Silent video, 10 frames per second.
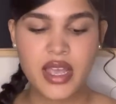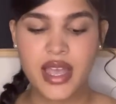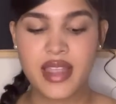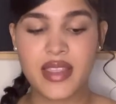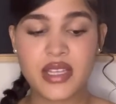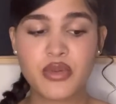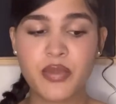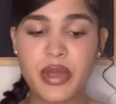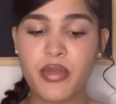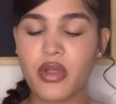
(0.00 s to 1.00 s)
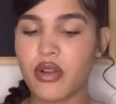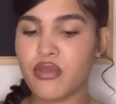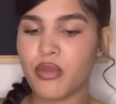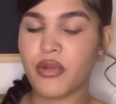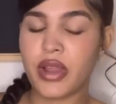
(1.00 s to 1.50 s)
And that's what people are
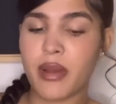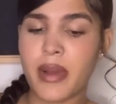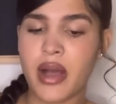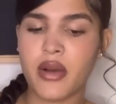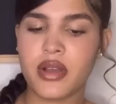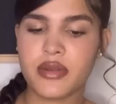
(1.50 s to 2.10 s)
rumoring about.